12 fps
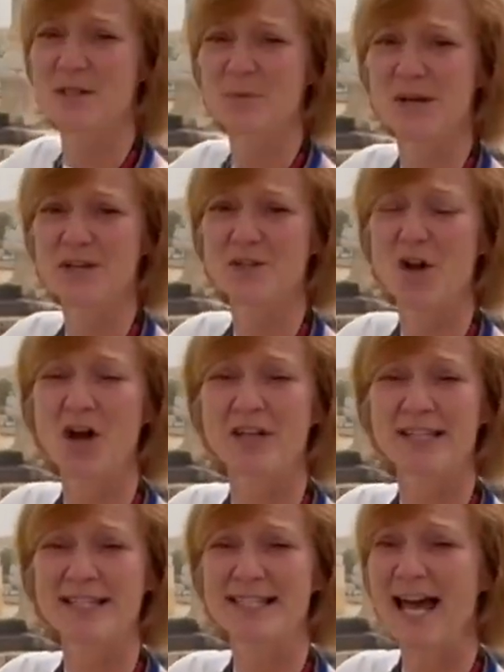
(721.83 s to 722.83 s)
is what is
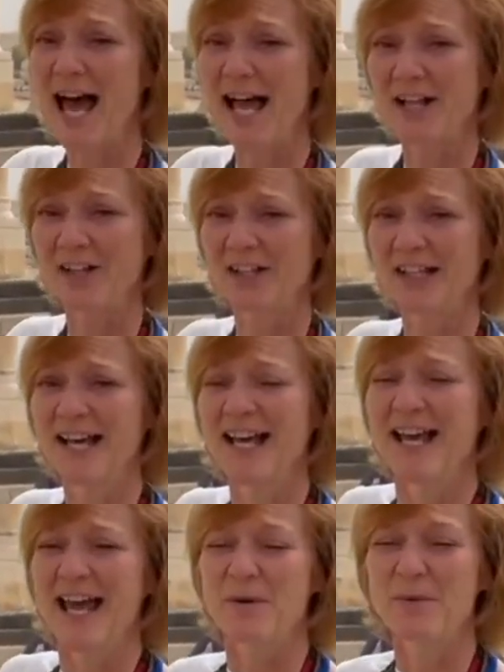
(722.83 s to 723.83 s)
called a tell.
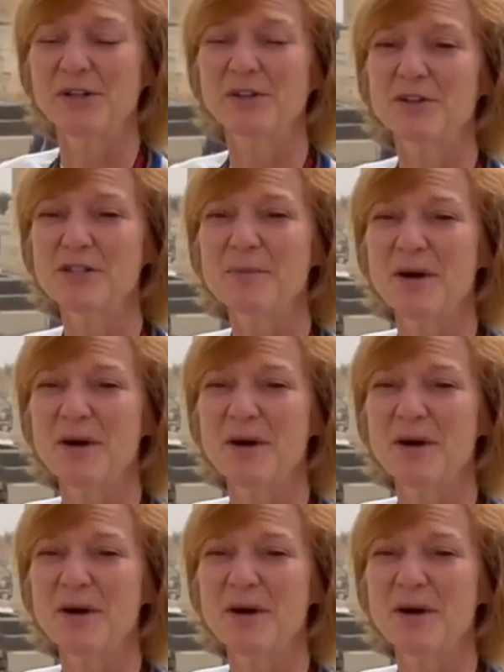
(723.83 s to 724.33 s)
And we learned